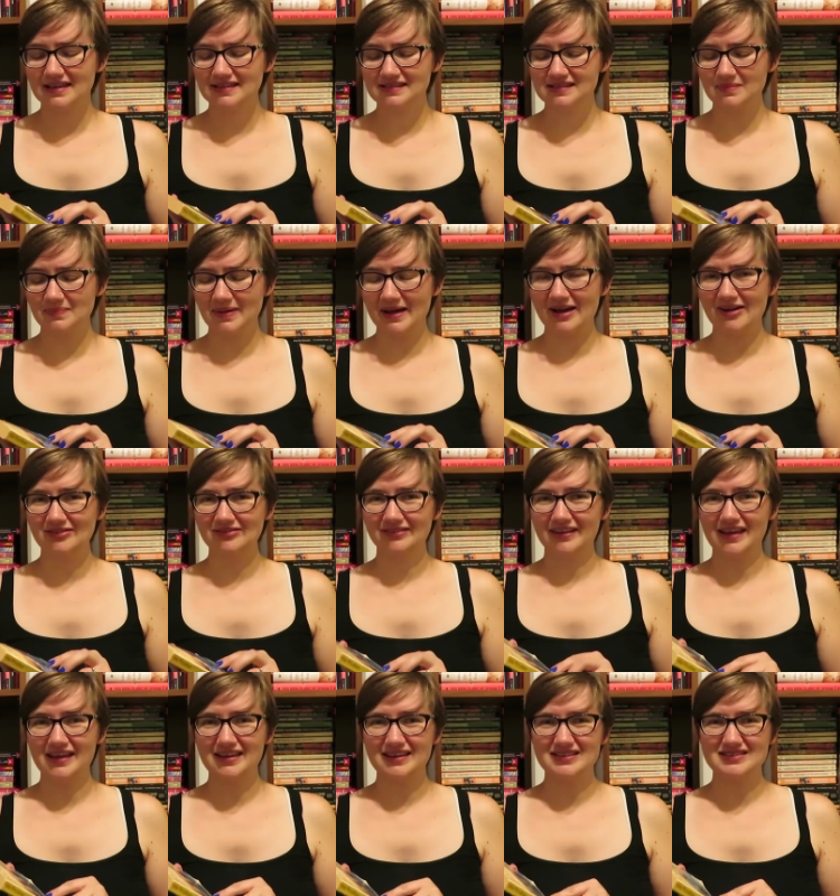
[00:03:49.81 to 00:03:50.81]
It's about
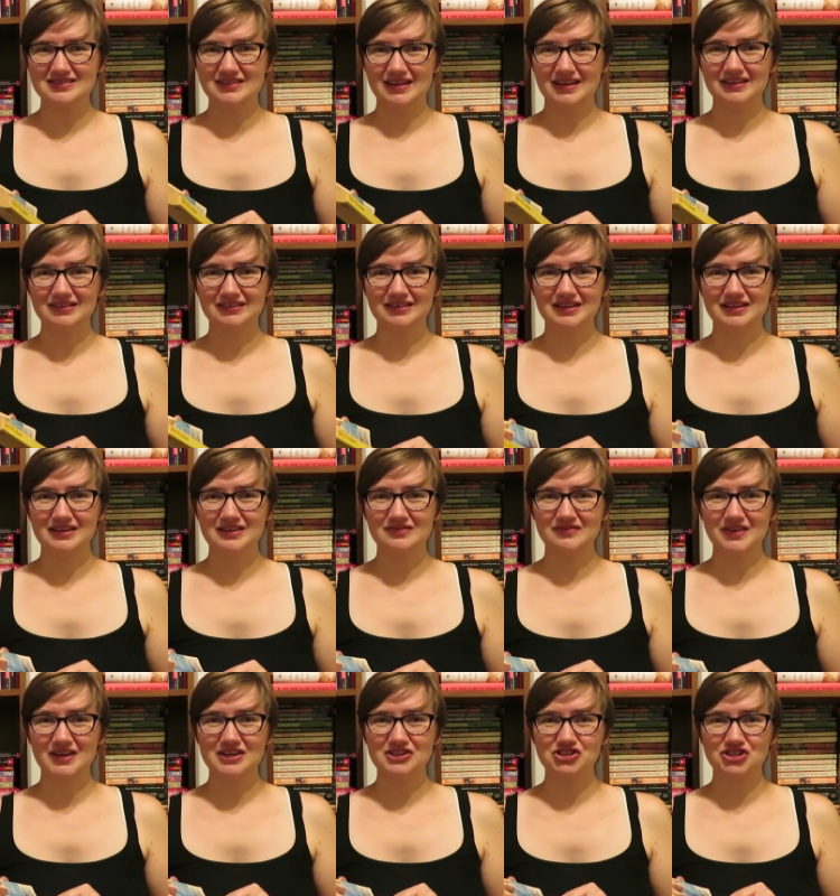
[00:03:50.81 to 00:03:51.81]
like an alien
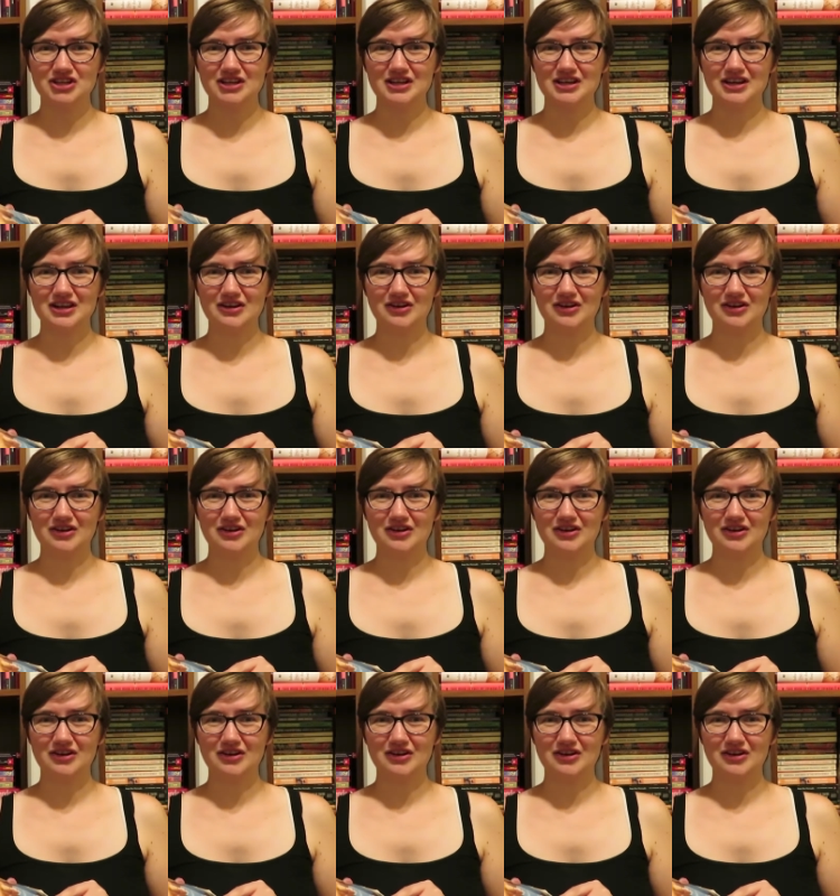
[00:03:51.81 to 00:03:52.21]
invasion,